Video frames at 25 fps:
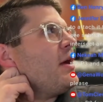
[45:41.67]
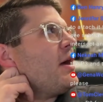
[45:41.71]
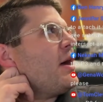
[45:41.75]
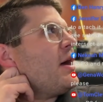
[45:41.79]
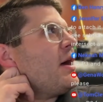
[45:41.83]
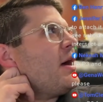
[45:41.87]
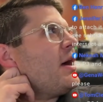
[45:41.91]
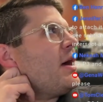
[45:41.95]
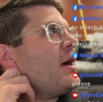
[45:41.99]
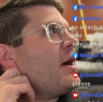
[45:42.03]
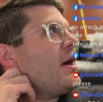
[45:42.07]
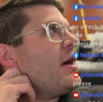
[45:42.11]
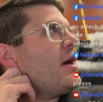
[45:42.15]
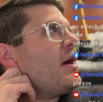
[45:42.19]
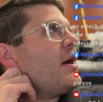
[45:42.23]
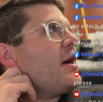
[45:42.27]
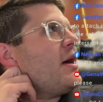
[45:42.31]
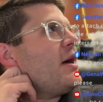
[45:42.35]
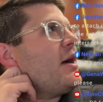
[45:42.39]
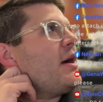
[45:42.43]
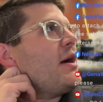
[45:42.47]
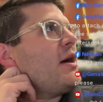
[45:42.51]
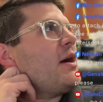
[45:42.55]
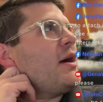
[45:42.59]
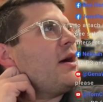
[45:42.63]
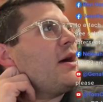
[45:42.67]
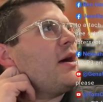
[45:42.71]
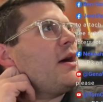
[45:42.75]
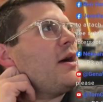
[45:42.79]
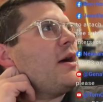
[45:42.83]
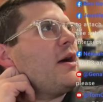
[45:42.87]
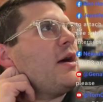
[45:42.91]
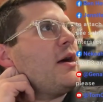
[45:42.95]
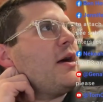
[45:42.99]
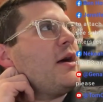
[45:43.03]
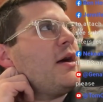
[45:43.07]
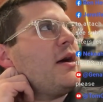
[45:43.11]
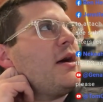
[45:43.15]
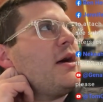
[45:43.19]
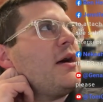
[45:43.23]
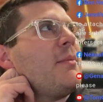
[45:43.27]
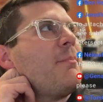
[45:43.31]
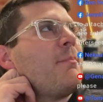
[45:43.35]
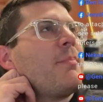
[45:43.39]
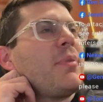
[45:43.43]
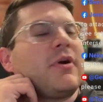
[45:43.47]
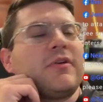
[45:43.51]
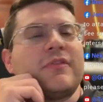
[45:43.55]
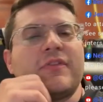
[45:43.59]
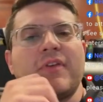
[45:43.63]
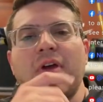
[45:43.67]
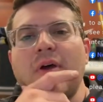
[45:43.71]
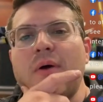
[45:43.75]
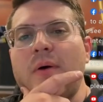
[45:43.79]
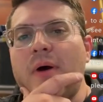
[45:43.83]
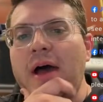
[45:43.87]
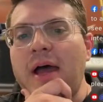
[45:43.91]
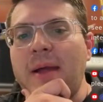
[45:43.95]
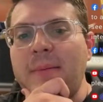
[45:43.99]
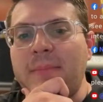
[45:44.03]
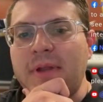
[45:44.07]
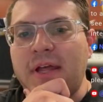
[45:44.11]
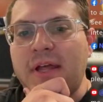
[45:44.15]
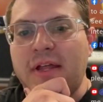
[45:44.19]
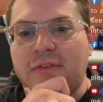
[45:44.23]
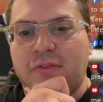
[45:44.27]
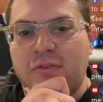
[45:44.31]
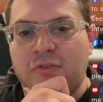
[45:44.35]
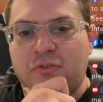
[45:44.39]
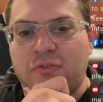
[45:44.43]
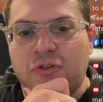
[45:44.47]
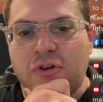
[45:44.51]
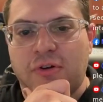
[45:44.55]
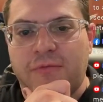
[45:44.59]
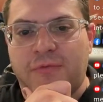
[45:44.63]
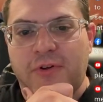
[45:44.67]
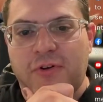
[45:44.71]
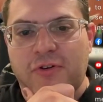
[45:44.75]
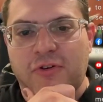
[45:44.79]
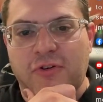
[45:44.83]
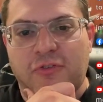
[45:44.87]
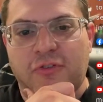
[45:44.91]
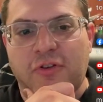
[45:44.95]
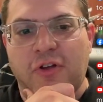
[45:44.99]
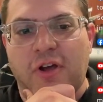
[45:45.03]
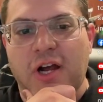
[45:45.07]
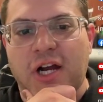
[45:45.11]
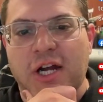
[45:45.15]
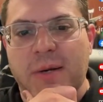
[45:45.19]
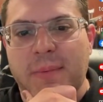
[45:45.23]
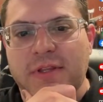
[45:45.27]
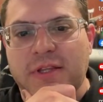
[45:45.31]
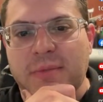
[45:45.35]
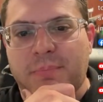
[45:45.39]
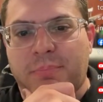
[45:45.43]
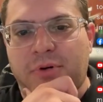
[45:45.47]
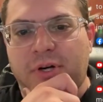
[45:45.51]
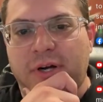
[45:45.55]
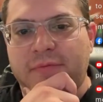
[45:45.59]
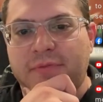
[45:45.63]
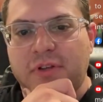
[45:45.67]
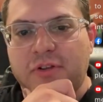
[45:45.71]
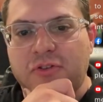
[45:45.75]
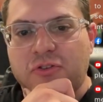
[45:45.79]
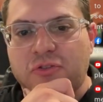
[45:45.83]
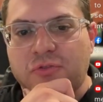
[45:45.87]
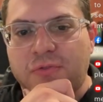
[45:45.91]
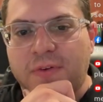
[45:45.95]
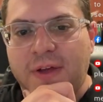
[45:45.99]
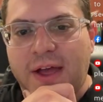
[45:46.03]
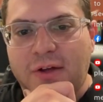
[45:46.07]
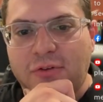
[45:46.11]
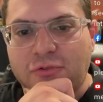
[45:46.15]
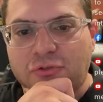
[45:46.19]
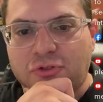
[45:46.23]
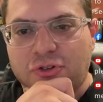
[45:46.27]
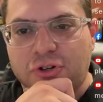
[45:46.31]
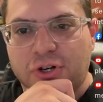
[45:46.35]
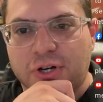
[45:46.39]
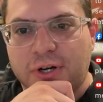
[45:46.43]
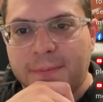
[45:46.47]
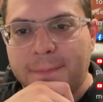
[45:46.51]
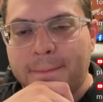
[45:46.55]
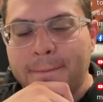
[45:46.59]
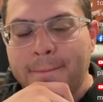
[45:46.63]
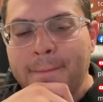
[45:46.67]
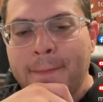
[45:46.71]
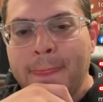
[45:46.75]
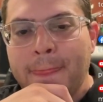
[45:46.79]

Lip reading: Berto, I'm not too sure if you're just talking about the privilege voucher.